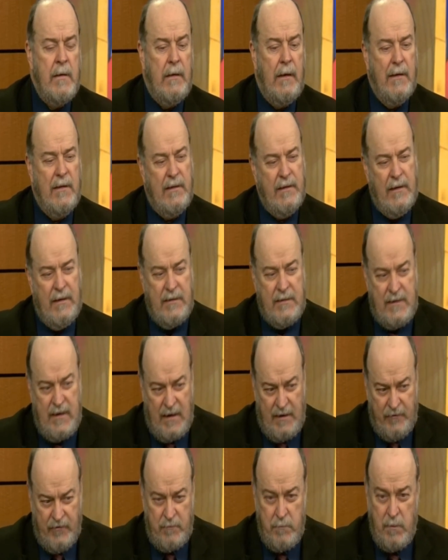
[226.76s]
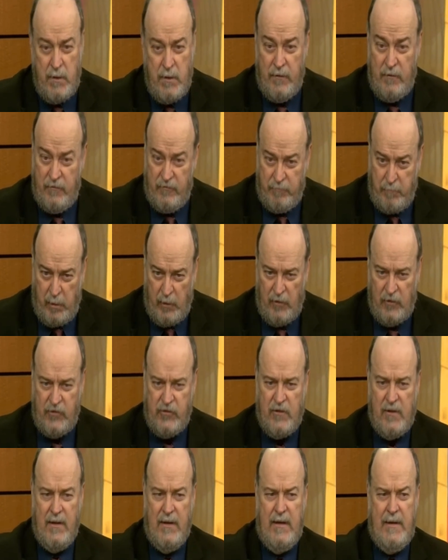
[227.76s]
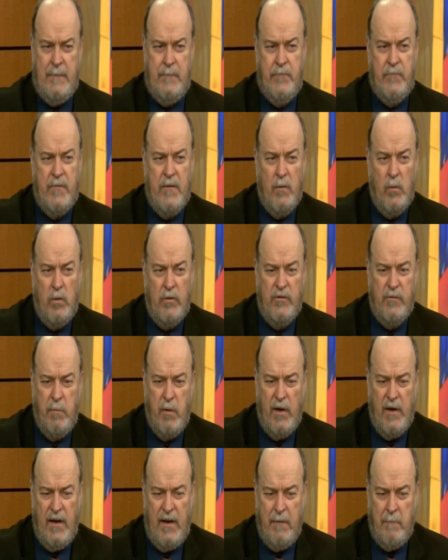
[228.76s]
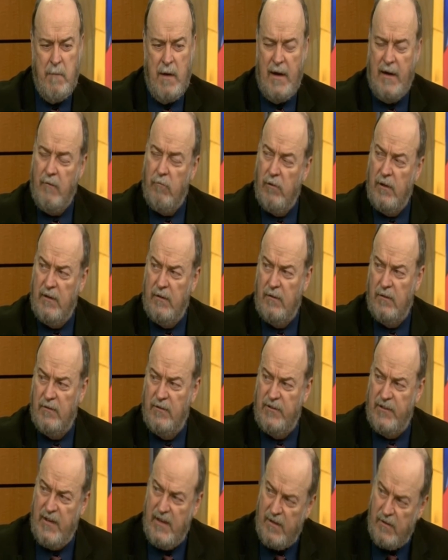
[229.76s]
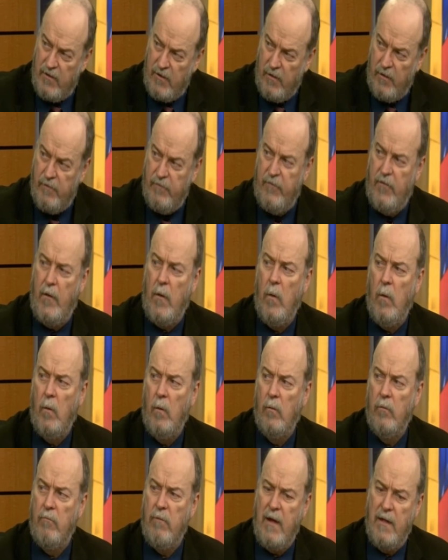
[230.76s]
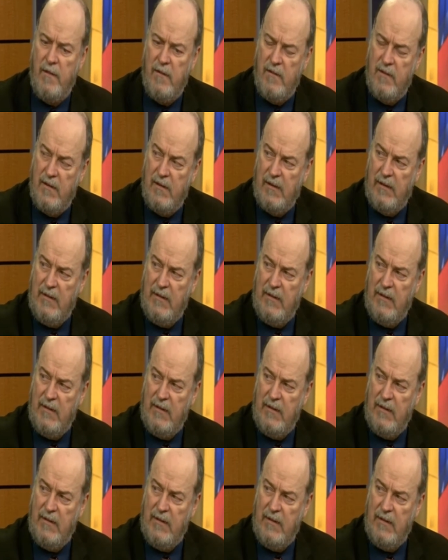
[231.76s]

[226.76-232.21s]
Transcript: I think a deft move, personally, was bringing Mike Reynolds into the fold rather than